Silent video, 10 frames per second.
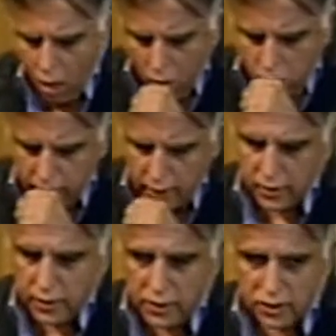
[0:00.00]

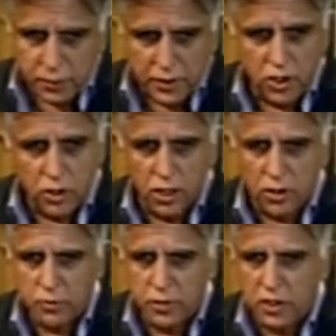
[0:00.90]
And he
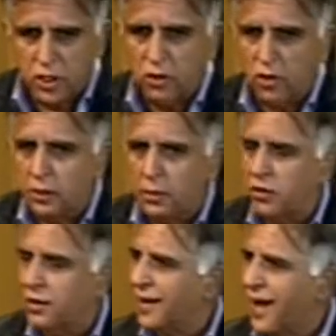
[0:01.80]
especially talked
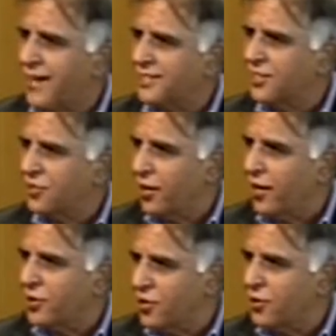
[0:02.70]
about the last
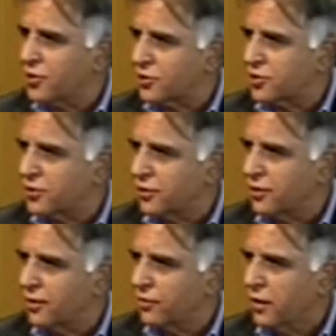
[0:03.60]
10 years.
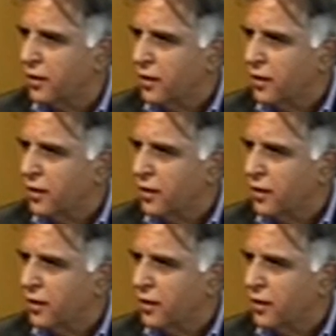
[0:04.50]
No?